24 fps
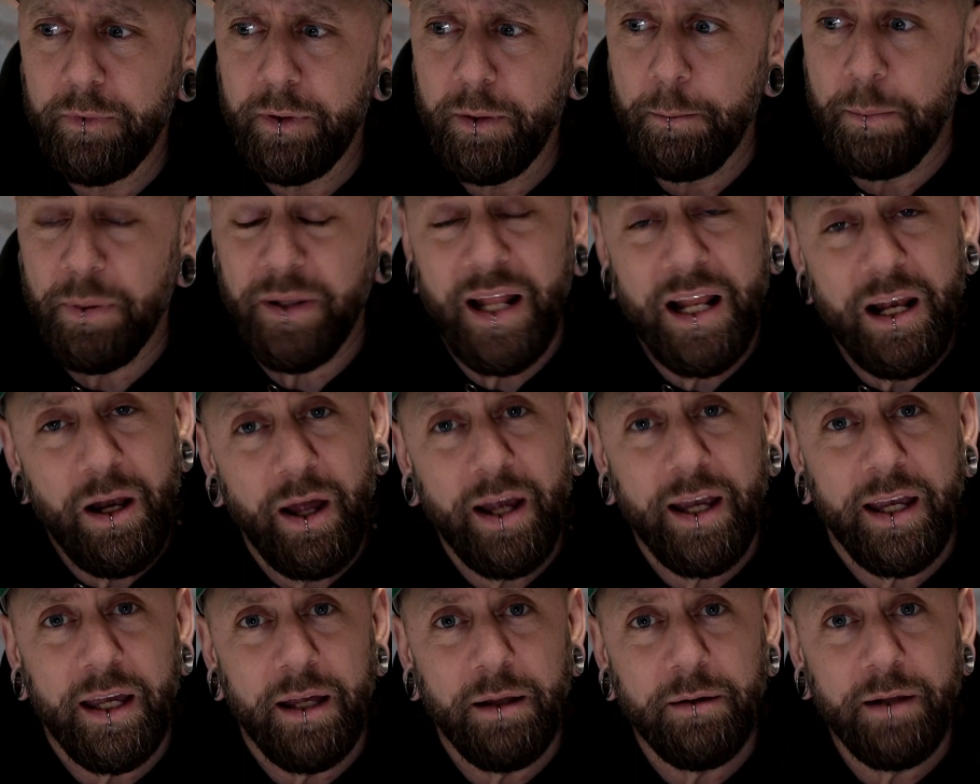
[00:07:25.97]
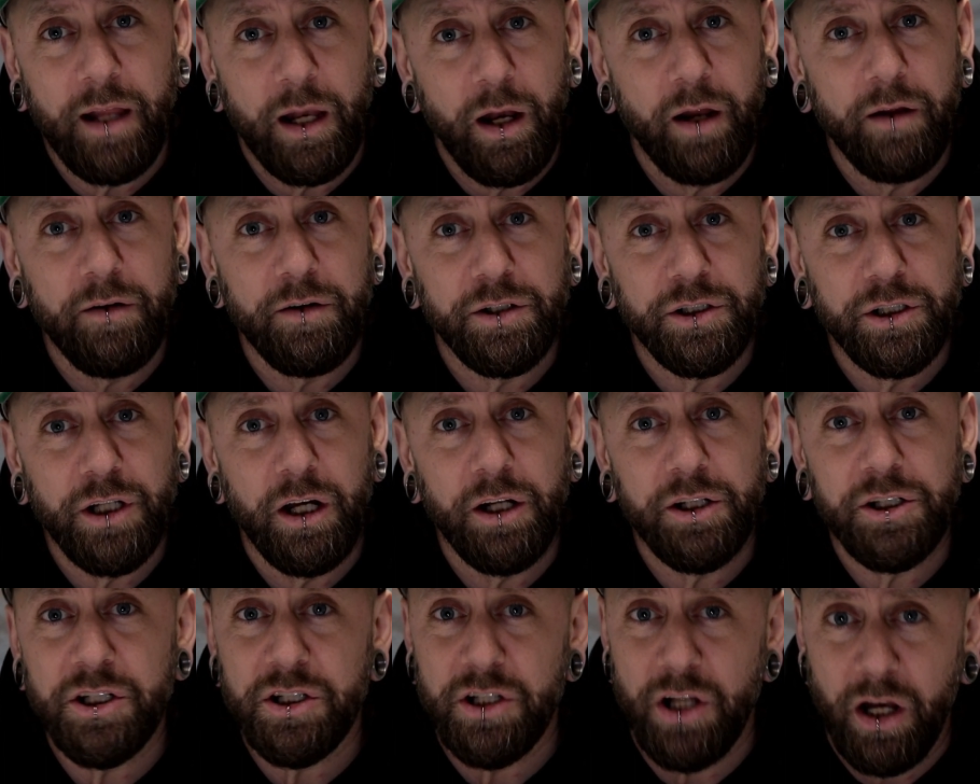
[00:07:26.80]
but they like it. They like the
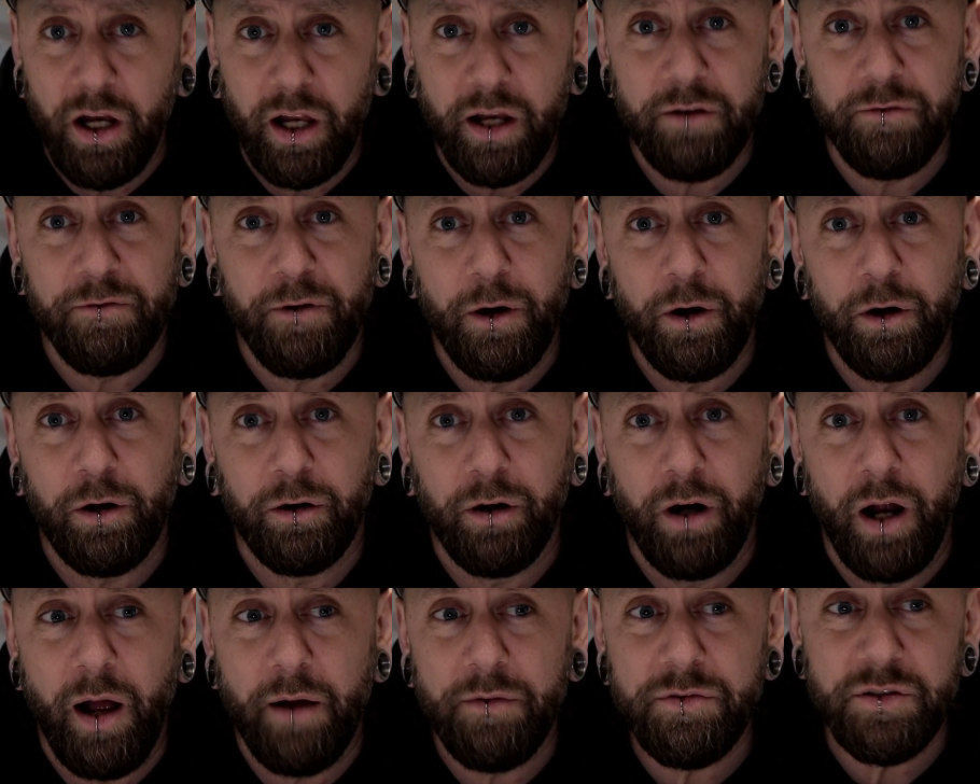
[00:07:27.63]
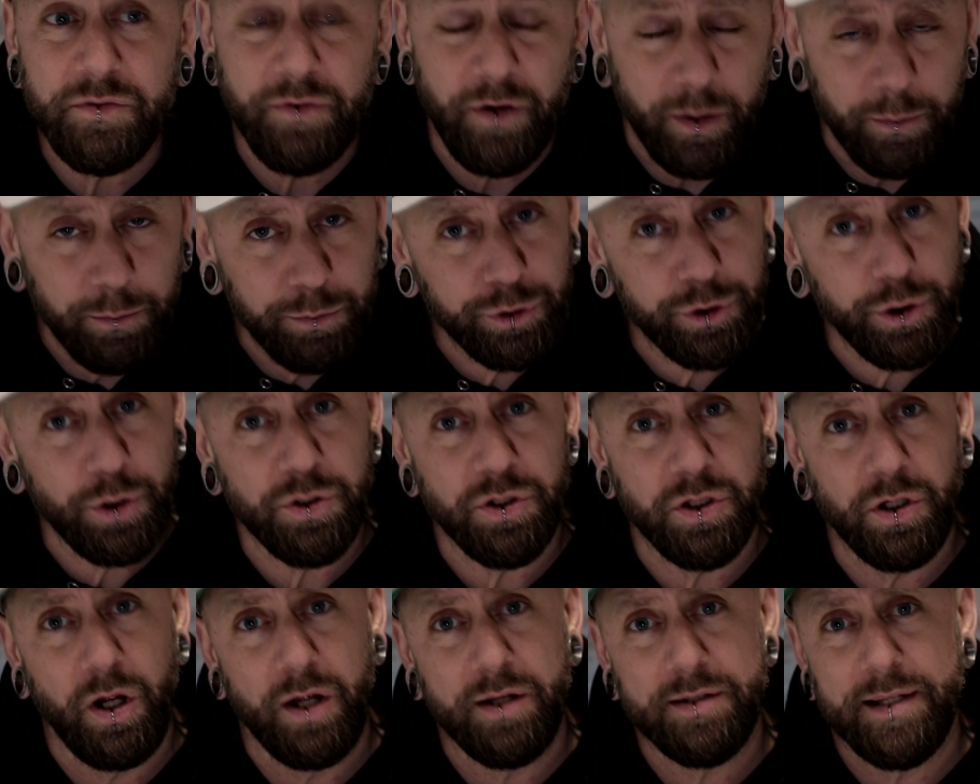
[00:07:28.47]
churches. I like the photographs. If I can
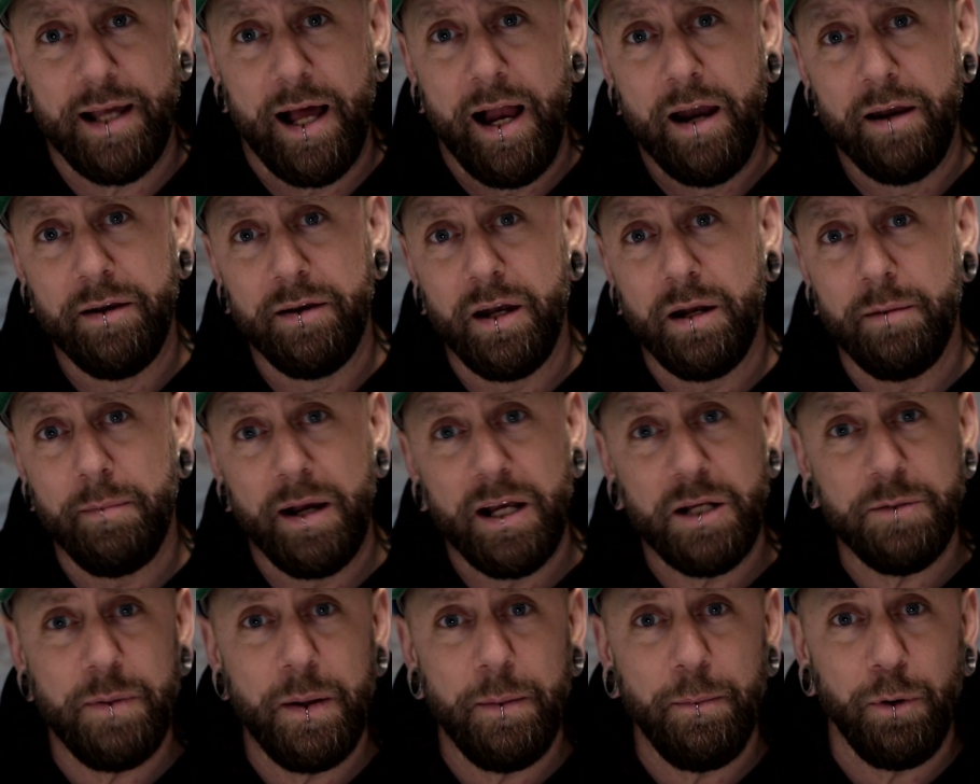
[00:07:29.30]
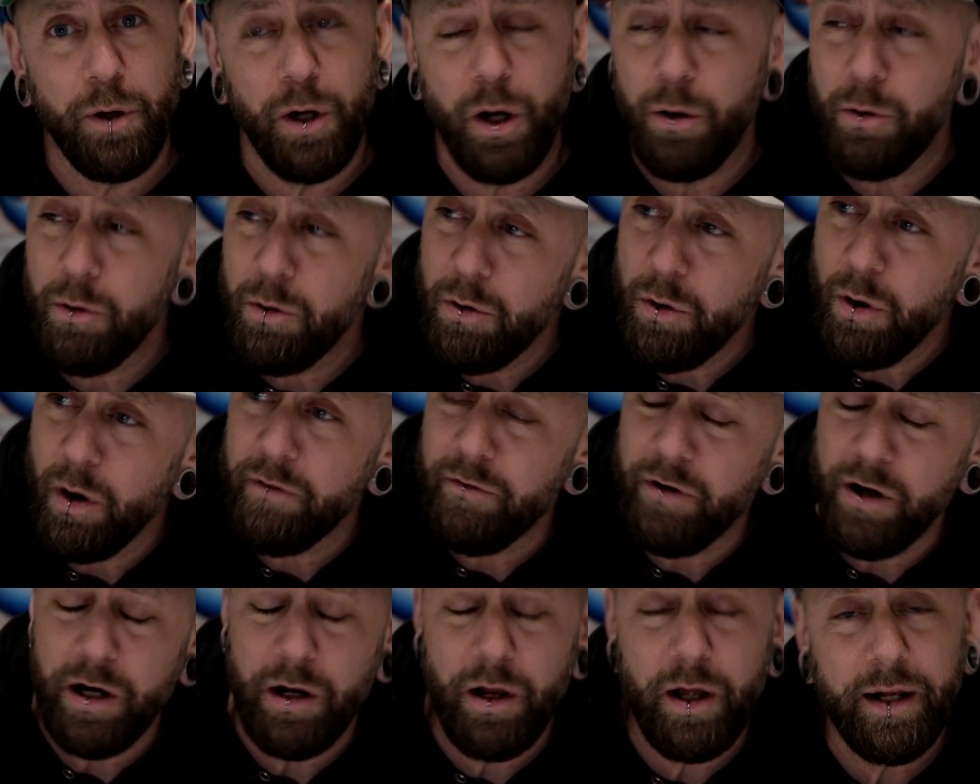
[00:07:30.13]
produce a nice calendar that makes people go, "Oh, I
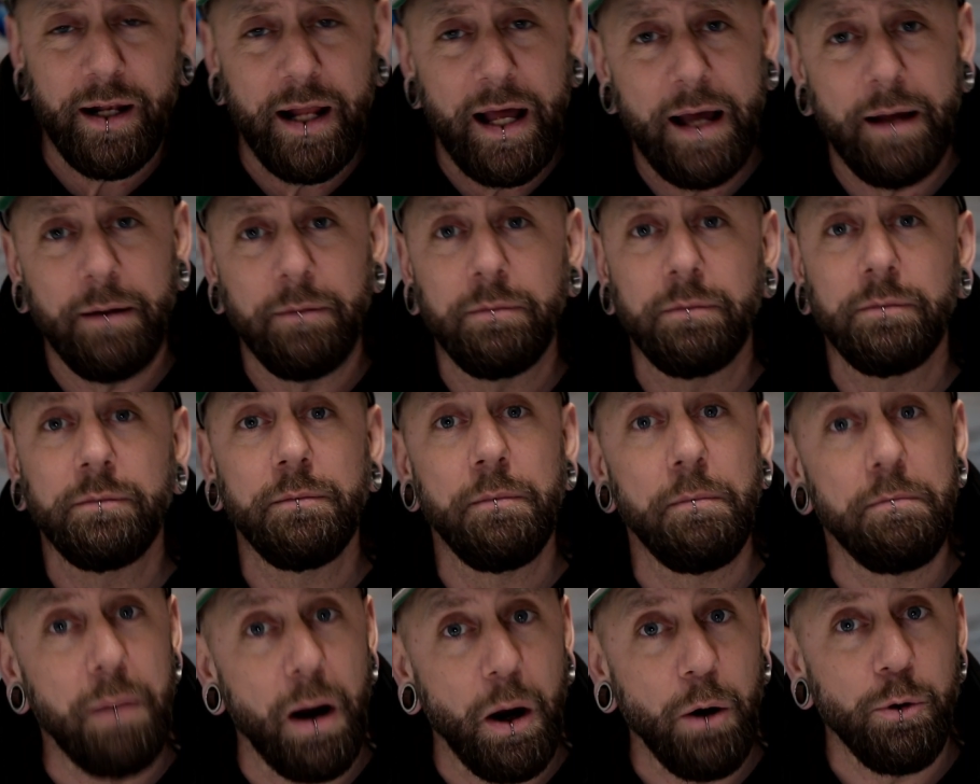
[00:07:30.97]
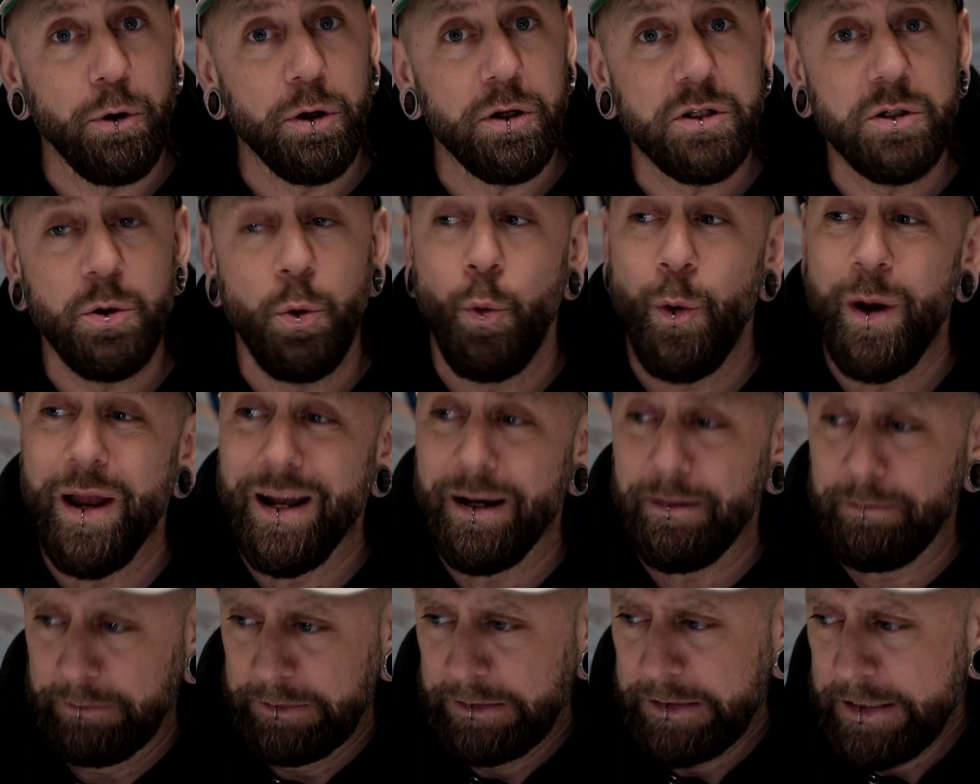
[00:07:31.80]
really like that," bonus,
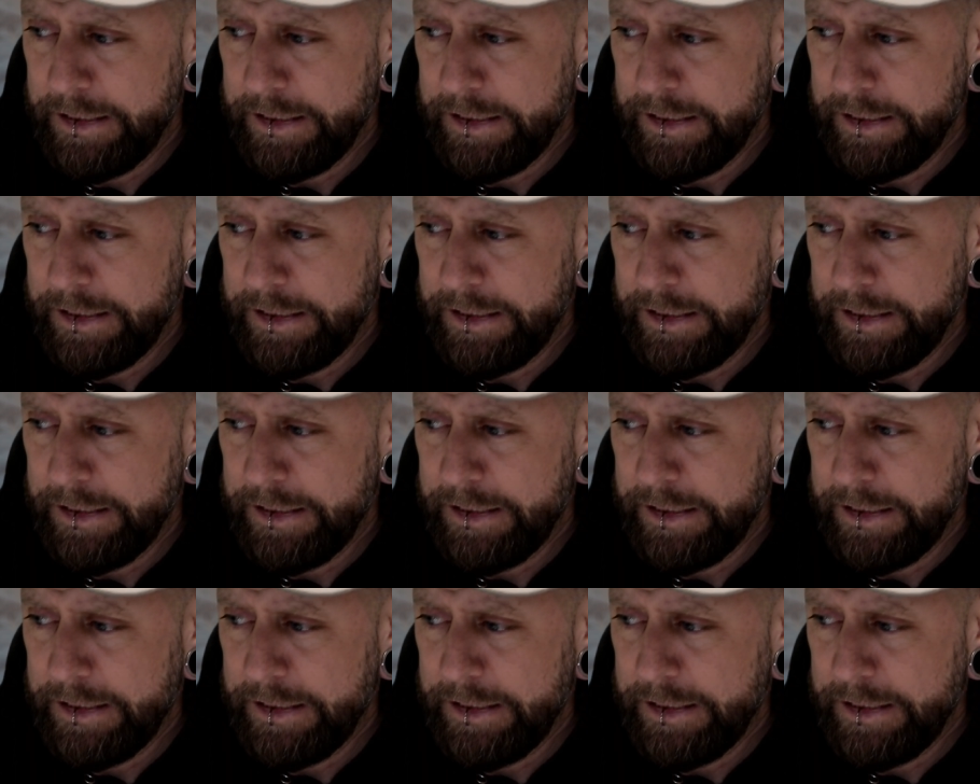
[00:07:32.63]
winner.